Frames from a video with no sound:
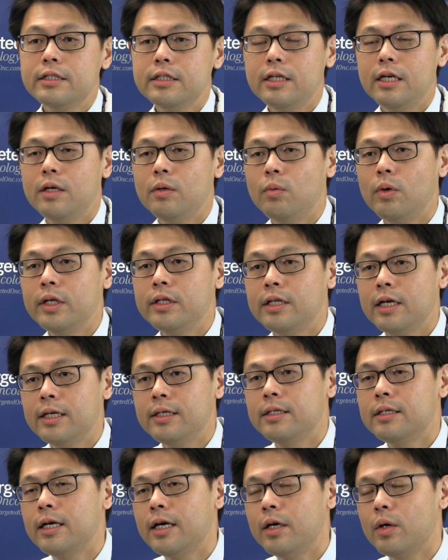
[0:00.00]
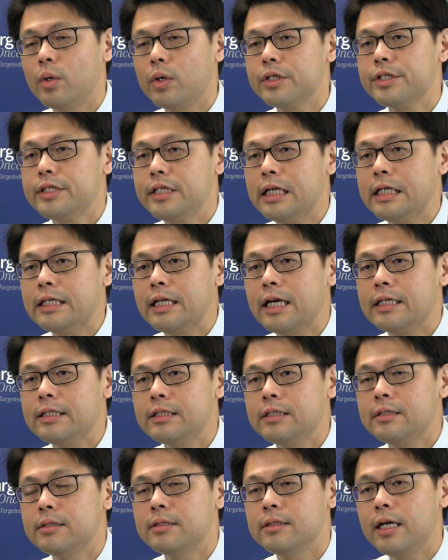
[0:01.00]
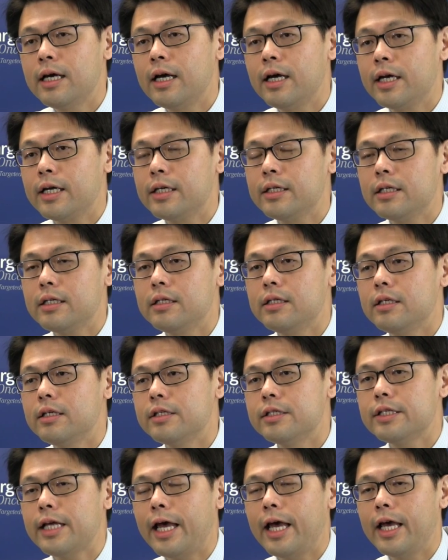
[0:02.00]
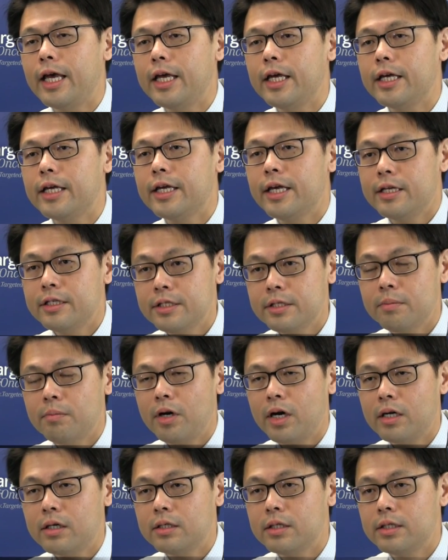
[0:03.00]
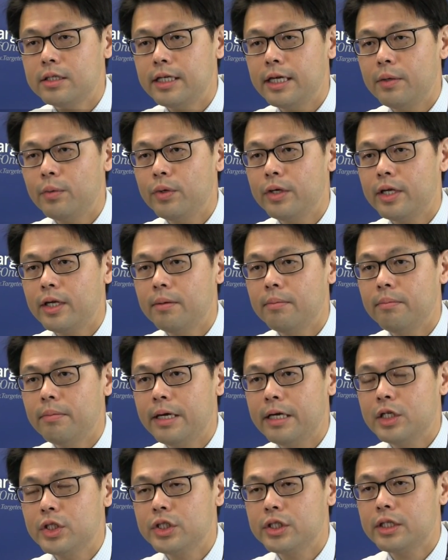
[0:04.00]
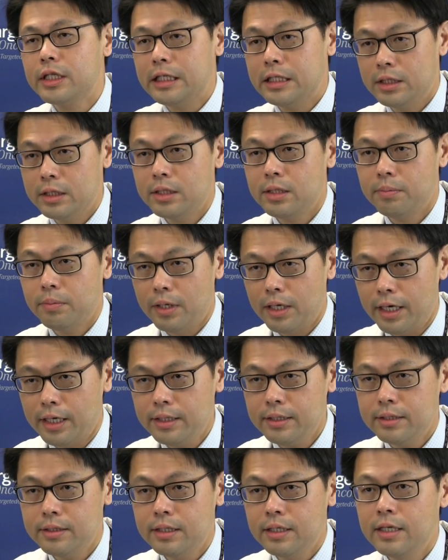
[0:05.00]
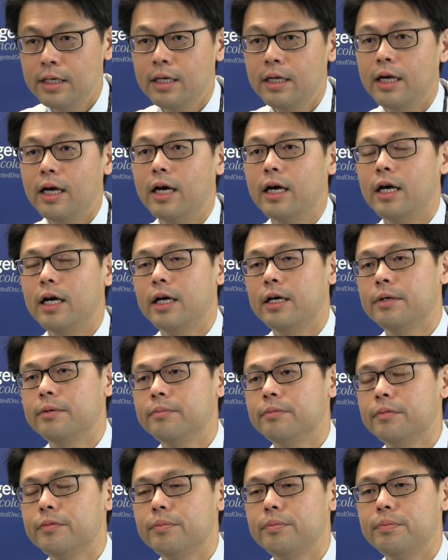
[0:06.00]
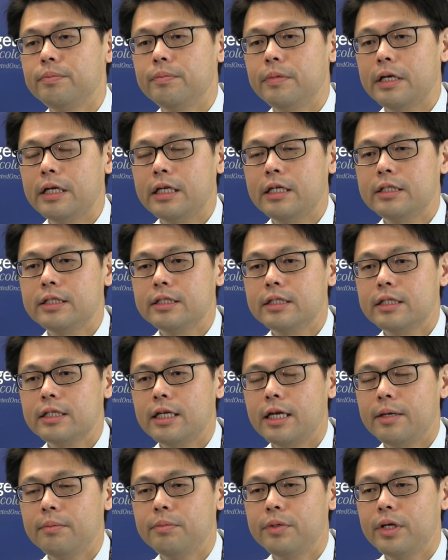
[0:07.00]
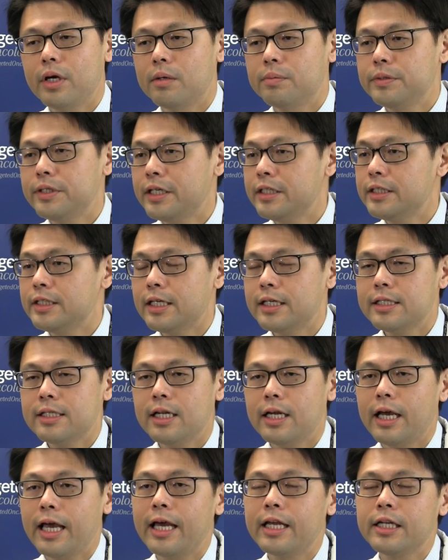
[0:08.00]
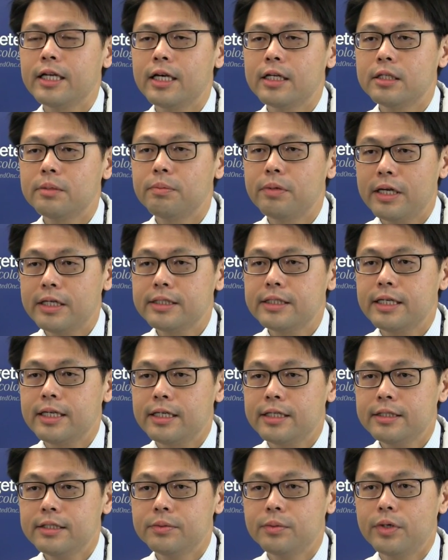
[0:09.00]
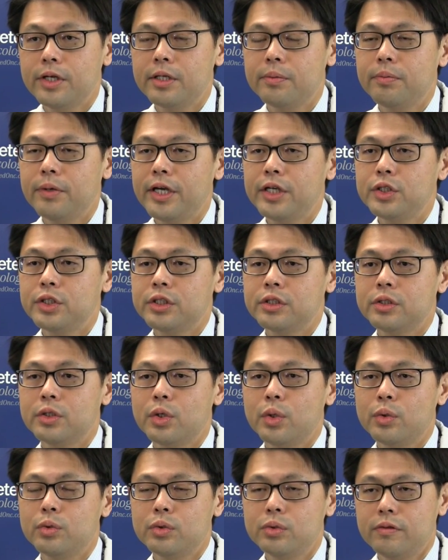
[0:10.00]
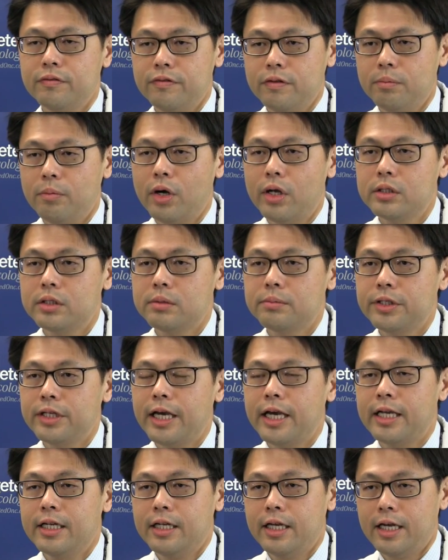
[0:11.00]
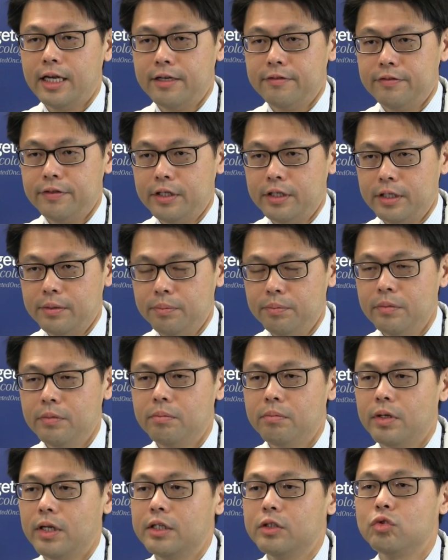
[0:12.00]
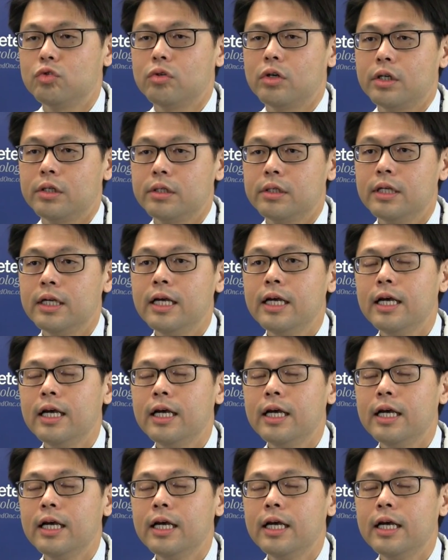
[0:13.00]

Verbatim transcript: CA199 or CA199 is a cancer marker that we can measure in the blood. Um, it can be obtained just like any other blood test where the patient go to phlebotomy and have a blood drawn.